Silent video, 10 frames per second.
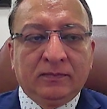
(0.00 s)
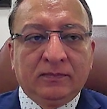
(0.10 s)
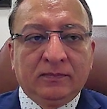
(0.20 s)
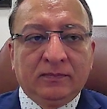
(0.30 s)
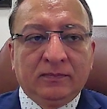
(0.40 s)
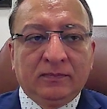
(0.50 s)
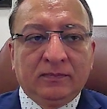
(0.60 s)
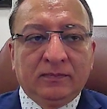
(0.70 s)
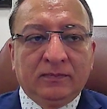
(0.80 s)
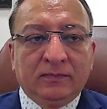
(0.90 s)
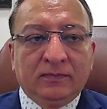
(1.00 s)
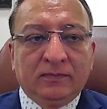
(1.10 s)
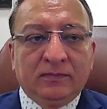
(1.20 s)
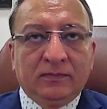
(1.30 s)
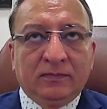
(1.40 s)

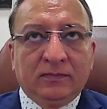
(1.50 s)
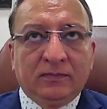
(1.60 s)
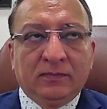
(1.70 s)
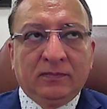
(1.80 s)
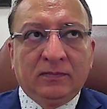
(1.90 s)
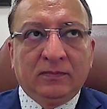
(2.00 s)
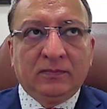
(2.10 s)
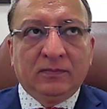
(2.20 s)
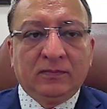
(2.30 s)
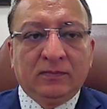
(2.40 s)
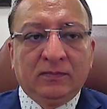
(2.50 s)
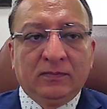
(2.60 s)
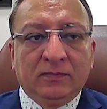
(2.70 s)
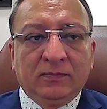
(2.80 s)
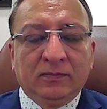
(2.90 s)

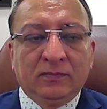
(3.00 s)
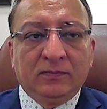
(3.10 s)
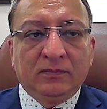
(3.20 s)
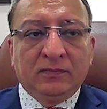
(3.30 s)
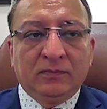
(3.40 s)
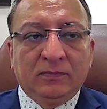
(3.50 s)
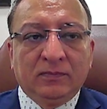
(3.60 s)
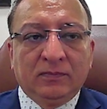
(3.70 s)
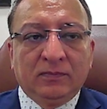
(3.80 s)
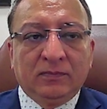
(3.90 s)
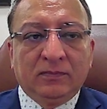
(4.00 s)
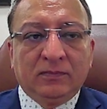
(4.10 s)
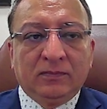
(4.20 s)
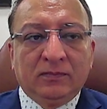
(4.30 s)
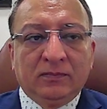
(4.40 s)

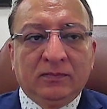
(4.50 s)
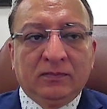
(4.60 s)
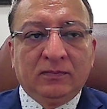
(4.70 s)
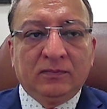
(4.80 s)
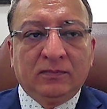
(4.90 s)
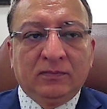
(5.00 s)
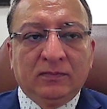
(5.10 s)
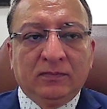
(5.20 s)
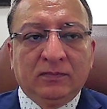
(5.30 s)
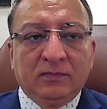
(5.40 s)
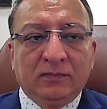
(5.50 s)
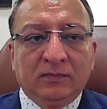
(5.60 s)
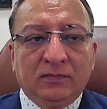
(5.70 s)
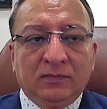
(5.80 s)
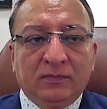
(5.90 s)

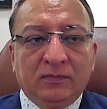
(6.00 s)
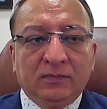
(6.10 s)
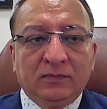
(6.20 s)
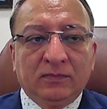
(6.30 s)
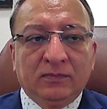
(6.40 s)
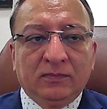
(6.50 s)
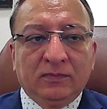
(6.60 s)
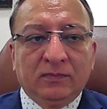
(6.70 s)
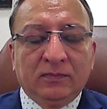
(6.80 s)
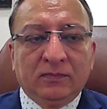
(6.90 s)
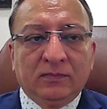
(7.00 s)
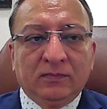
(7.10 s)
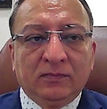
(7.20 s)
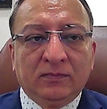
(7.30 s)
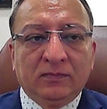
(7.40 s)

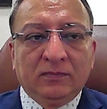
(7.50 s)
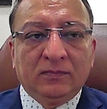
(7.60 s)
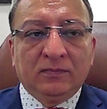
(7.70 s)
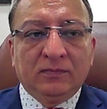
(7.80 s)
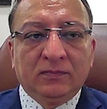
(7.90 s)
(not speaking)